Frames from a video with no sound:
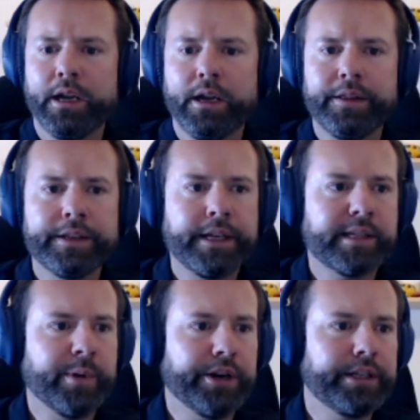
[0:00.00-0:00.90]
I think that's
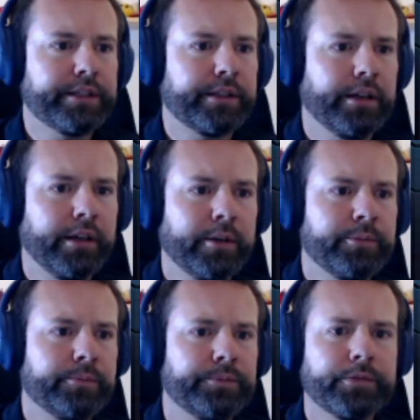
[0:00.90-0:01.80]
about it.
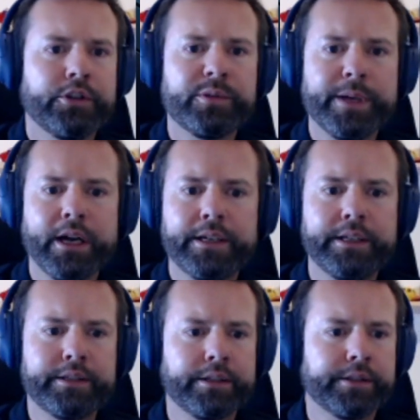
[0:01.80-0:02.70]
Who's behind
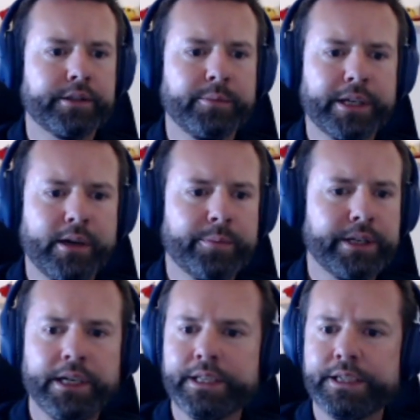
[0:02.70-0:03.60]
it? So my
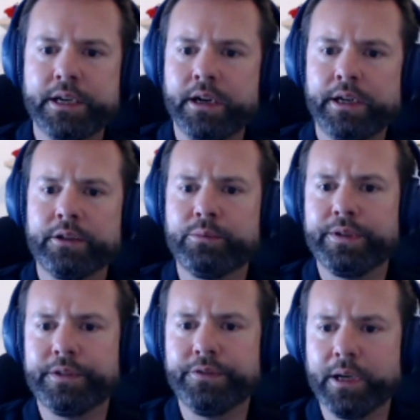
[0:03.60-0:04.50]
company, HDI,
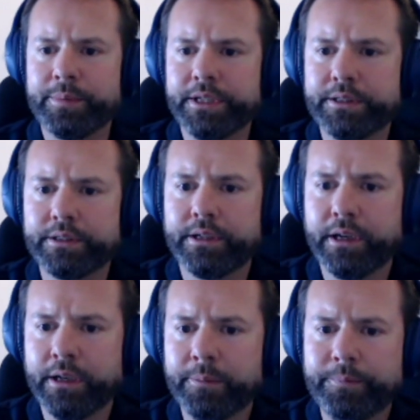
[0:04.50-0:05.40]
we've developed it.
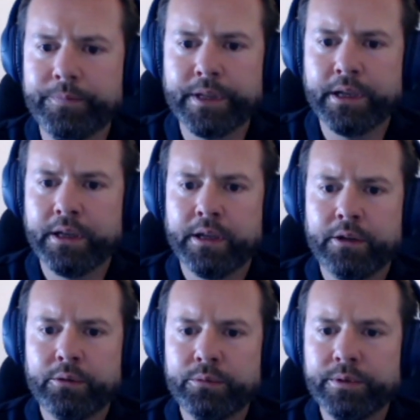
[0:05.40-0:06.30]
None
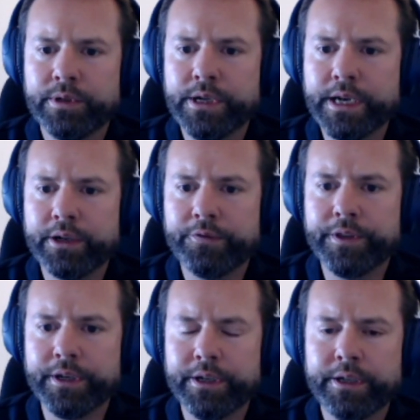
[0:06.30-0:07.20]
of
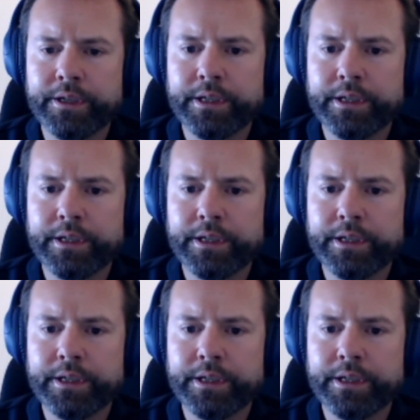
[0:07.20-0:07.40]
the